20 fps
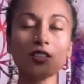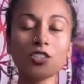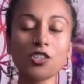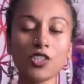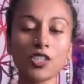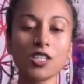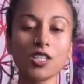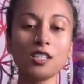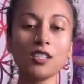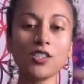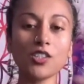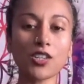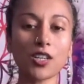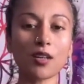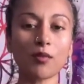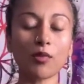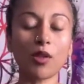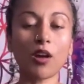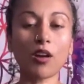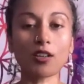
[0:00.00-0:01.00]
Qi,
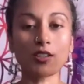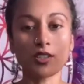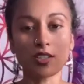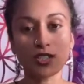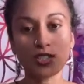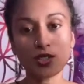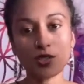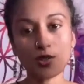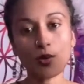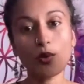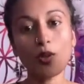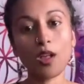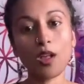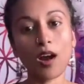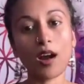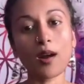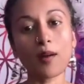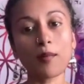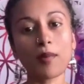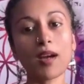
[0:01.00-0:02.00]
Jing blockages, soul,
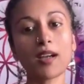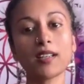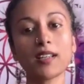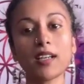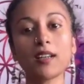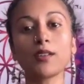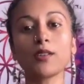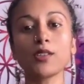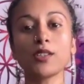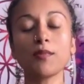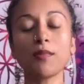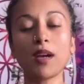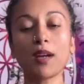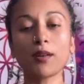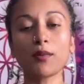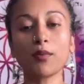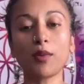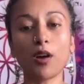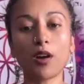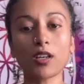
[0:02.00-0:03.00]
heart, mind, energy,
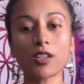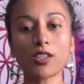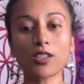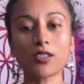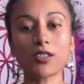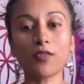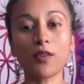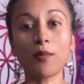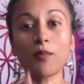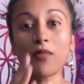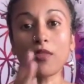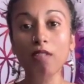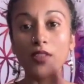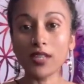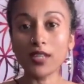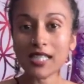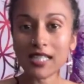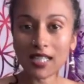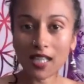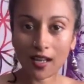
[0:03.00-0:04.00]
matter blockages from
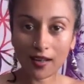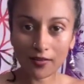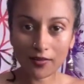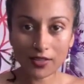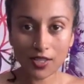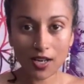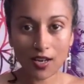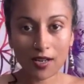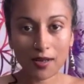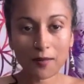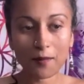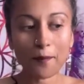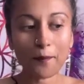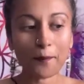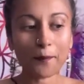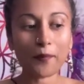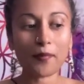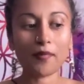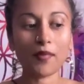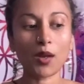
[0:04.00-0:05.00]
this lifetime,
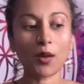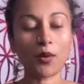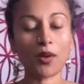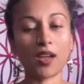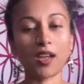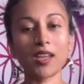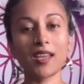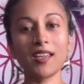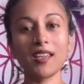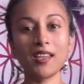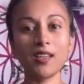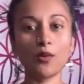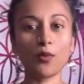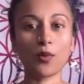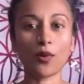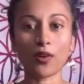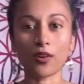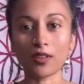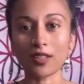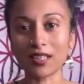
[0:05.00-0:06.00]
okay,
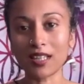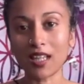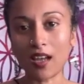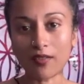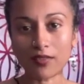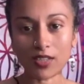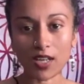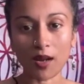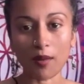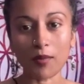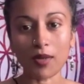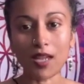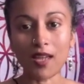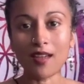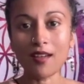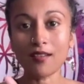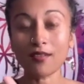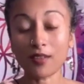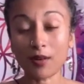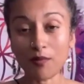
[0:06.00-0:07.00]
keyword, lifetime,
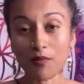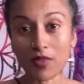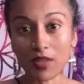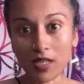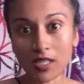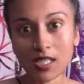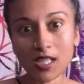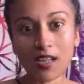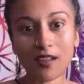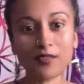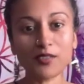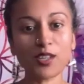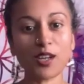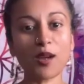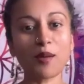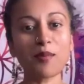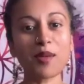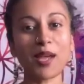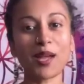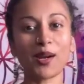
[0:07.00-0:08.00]
from this
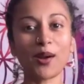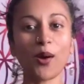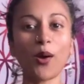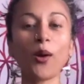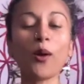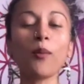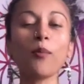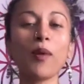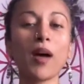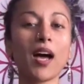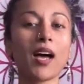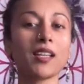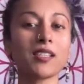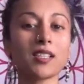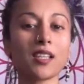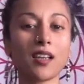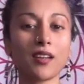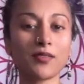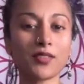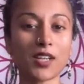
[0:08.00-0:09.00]
lifetime and all past
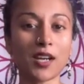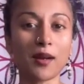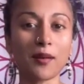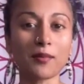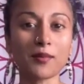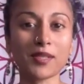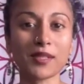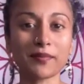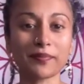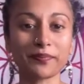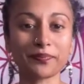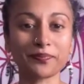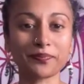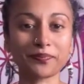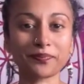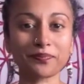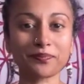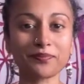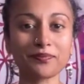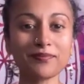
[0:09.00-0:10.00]
lifetimes,
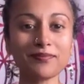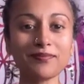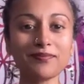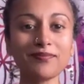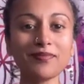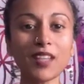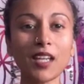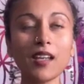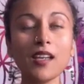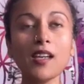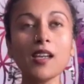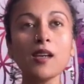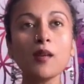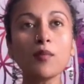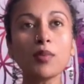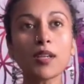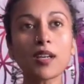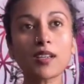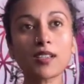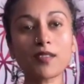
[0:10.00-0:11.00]

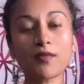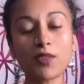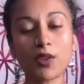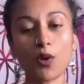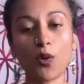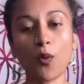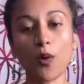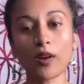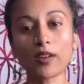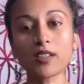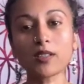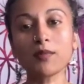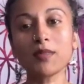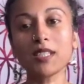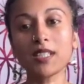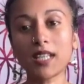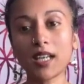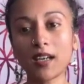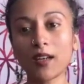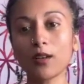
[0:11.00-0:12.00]
because of the quantum
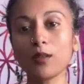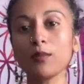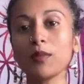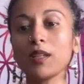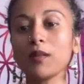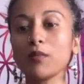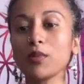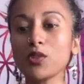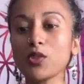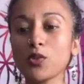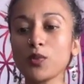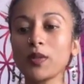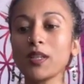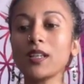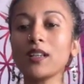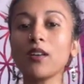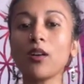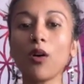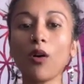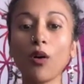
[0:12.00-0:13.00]
entanglement
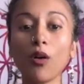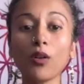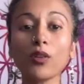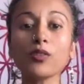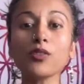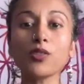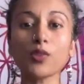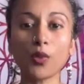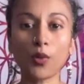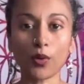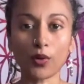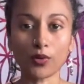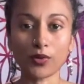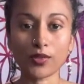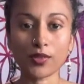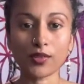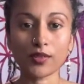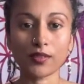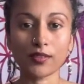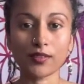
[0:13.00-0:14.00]
between all souls.